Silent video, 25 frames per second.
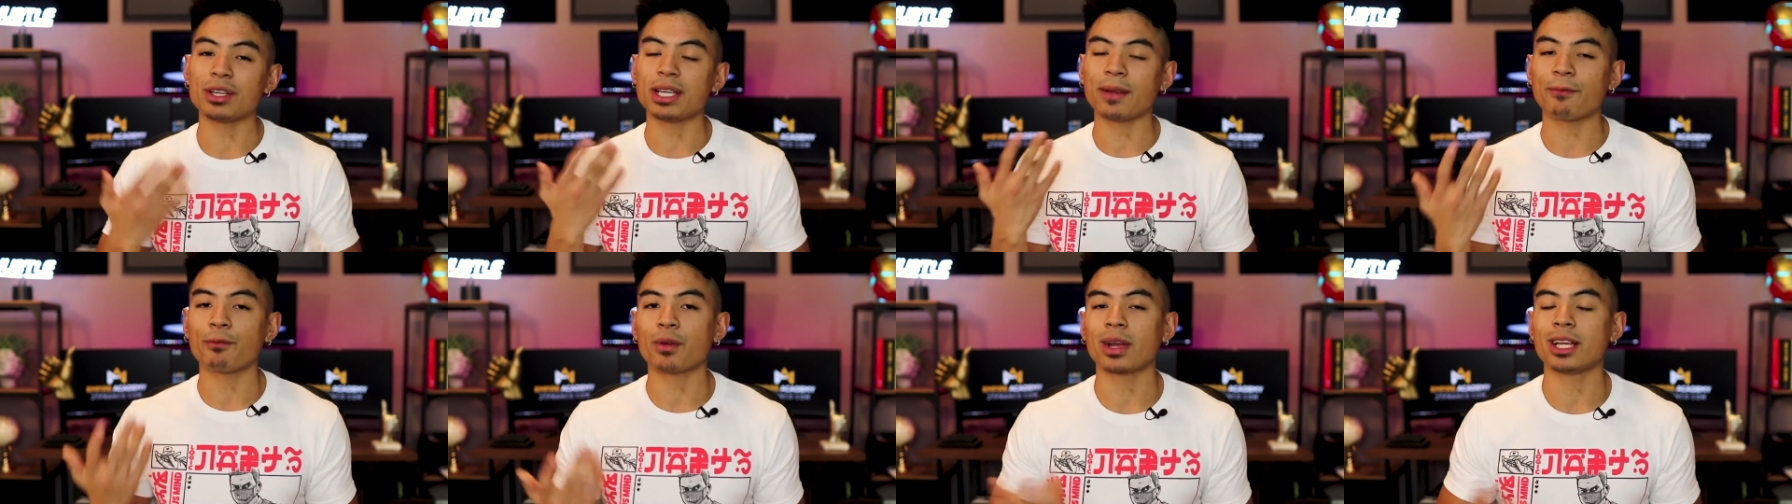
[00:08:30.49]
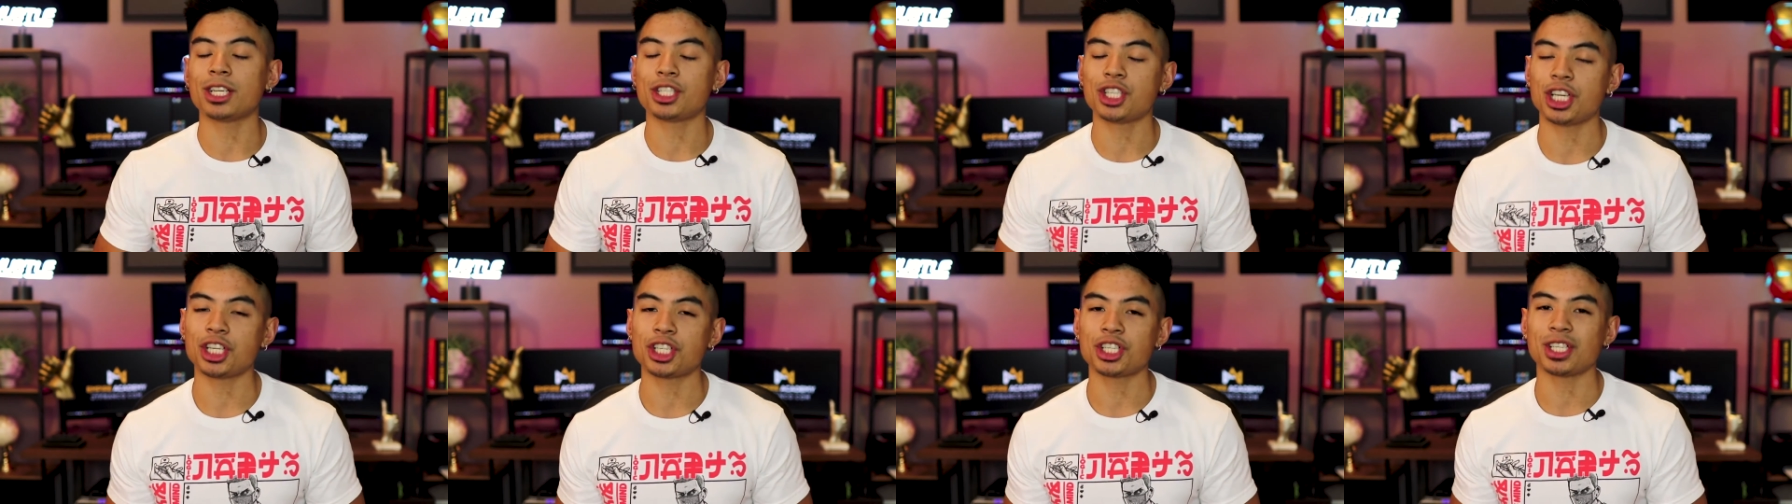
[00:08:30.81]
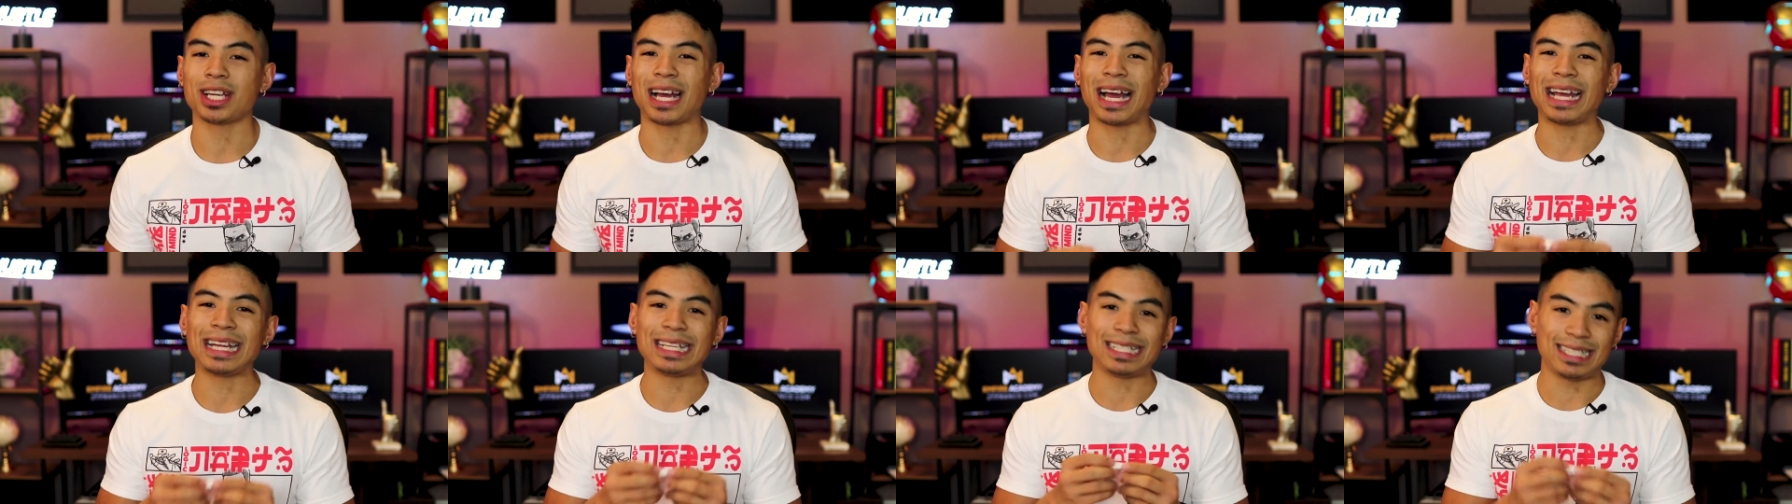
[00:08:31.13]

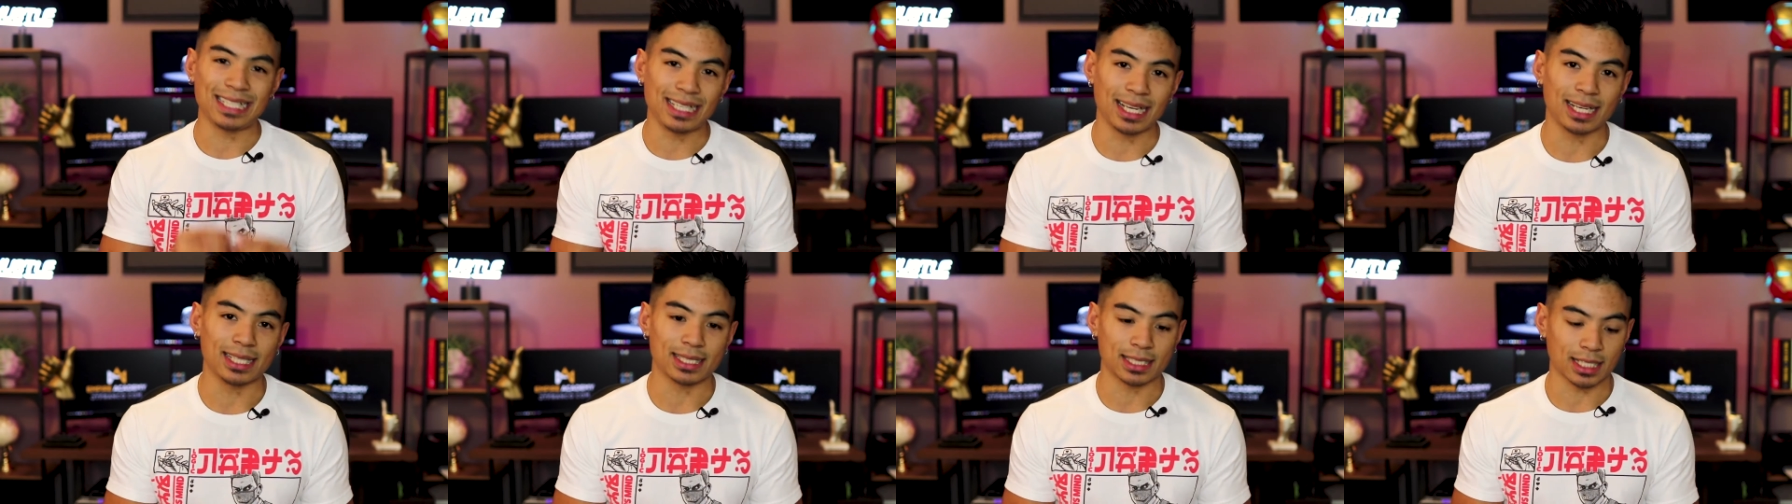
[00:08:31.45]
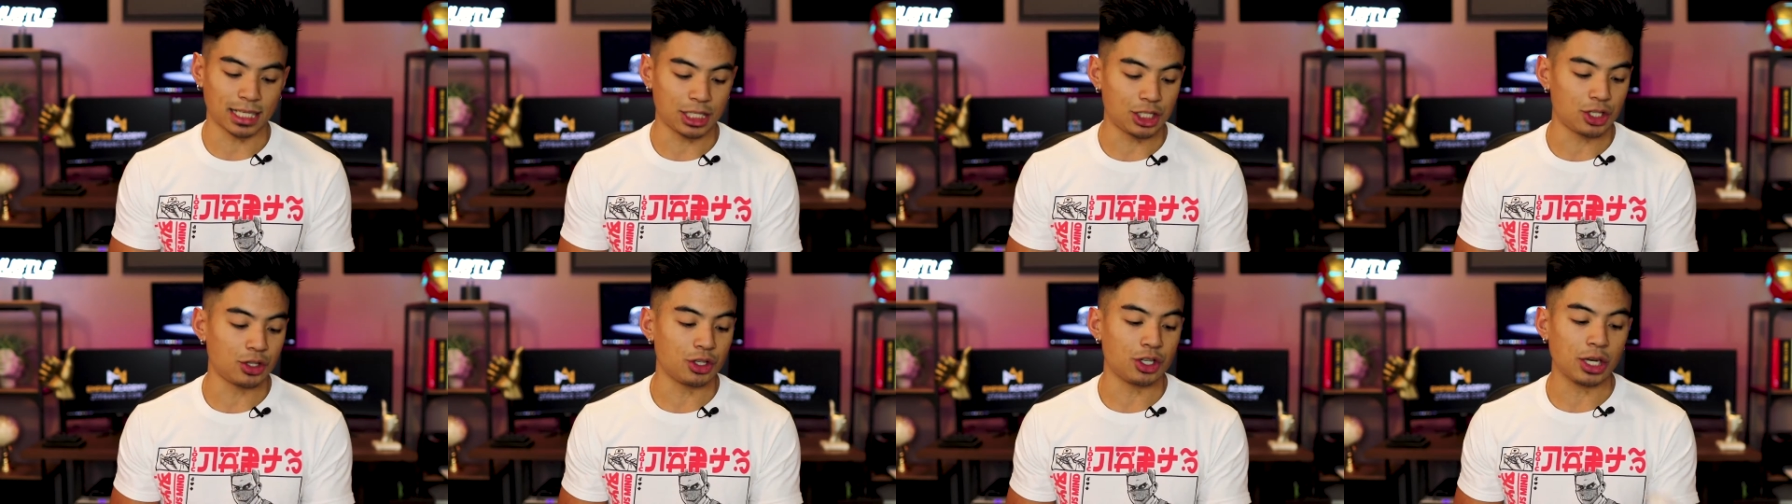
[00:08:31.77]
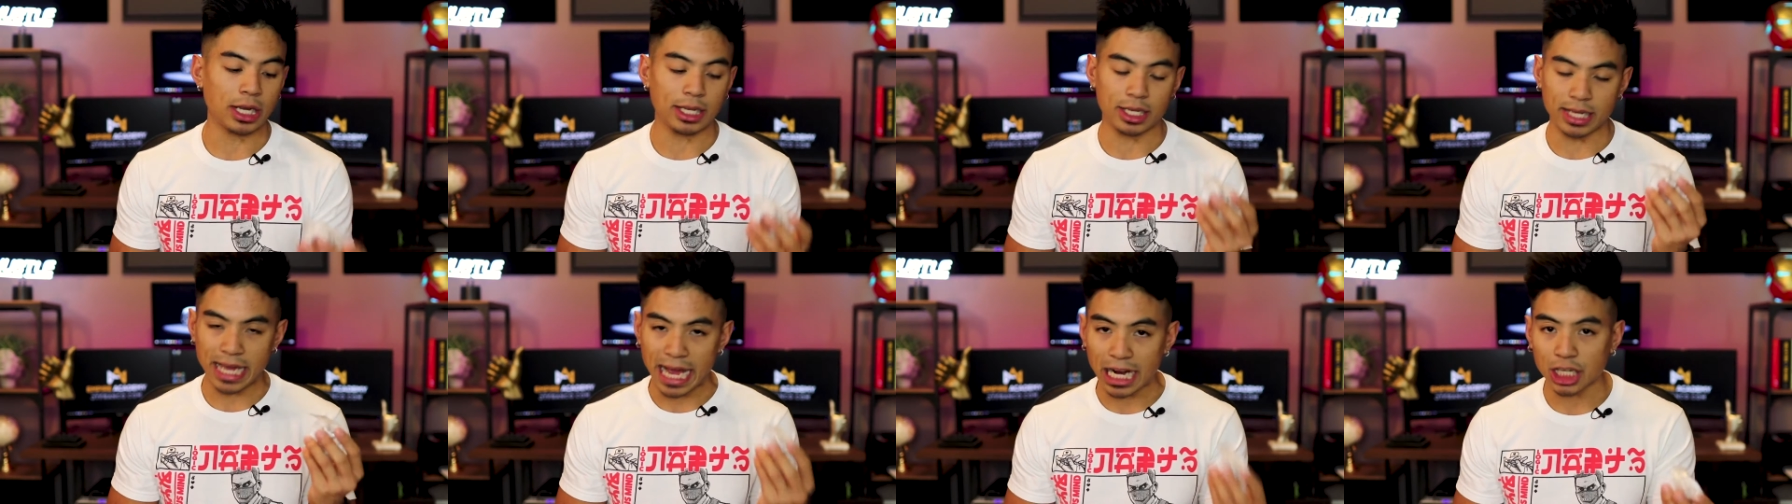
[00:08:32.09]
differentiation ideas because you,
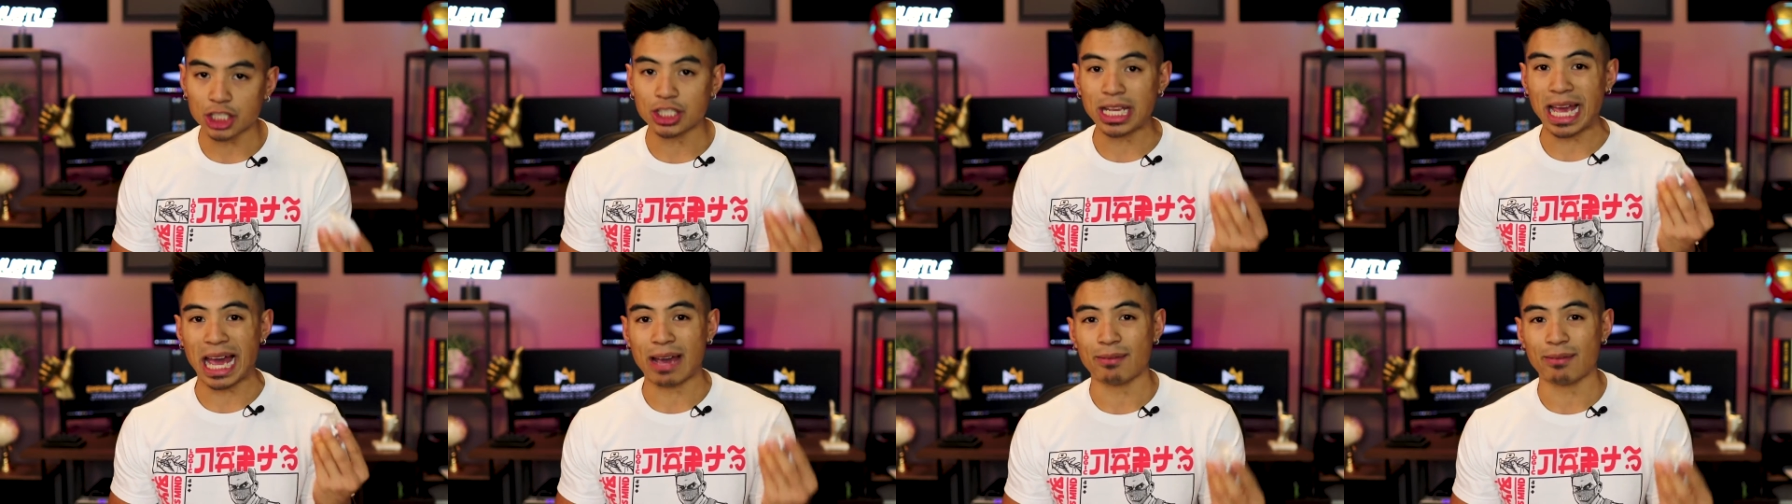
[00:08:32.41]
you actually